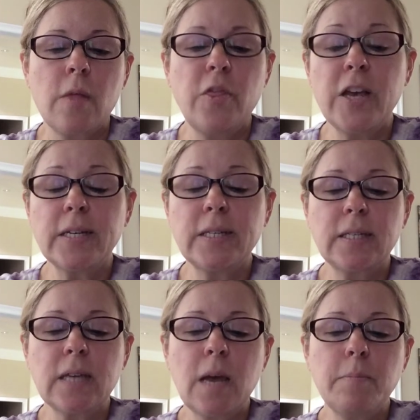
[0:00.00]

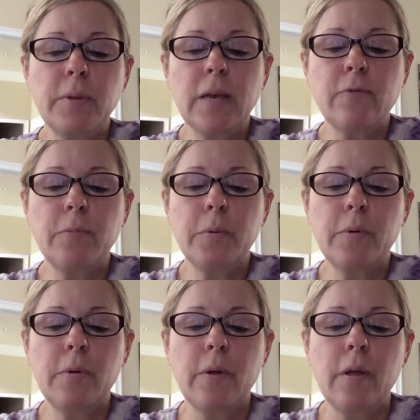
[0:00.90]
This
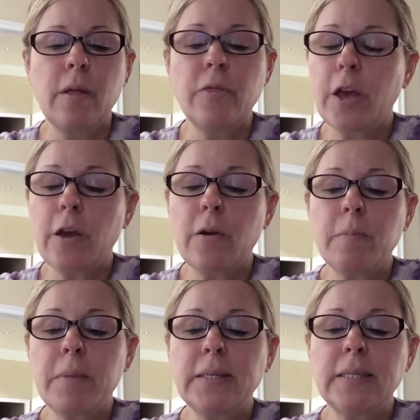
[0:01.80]
unbelievable though
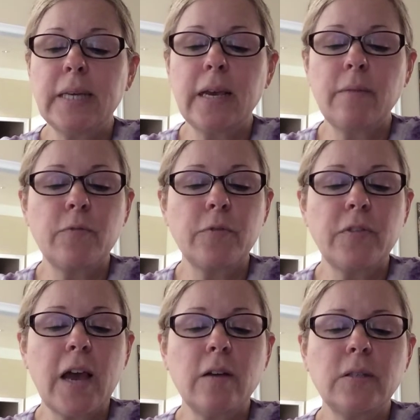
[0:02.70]
it may seem, for
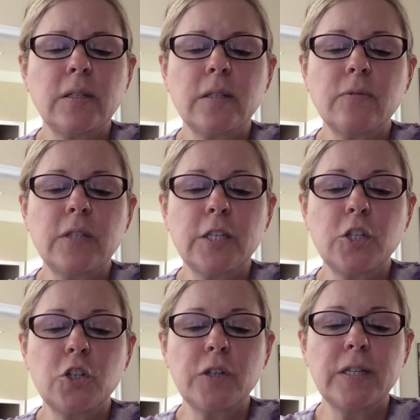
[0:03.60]
thousands of
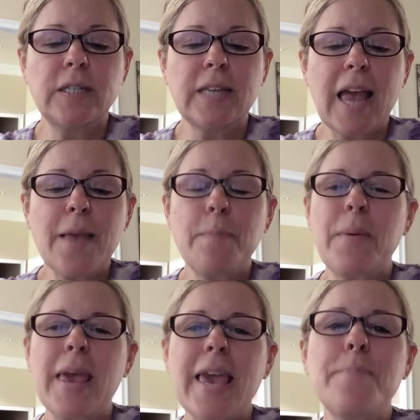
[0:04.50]
centuries, a
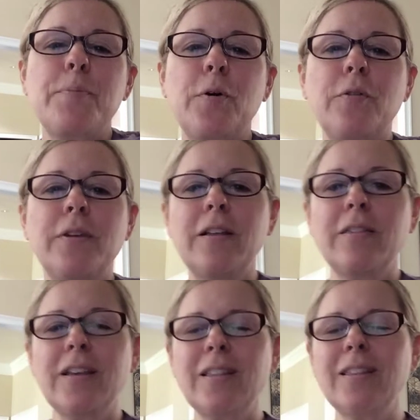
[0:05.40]
people.
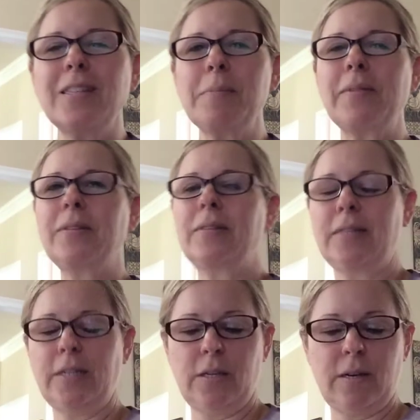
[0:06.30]
Now li listen up, the
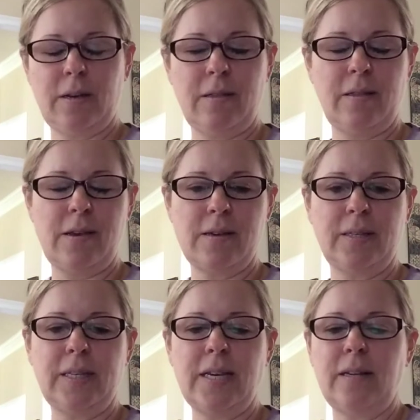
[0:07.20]
uh, the
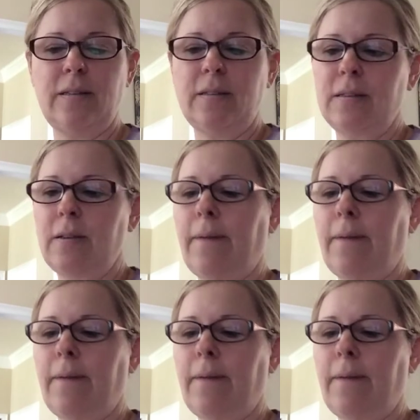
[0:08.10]
Essenes,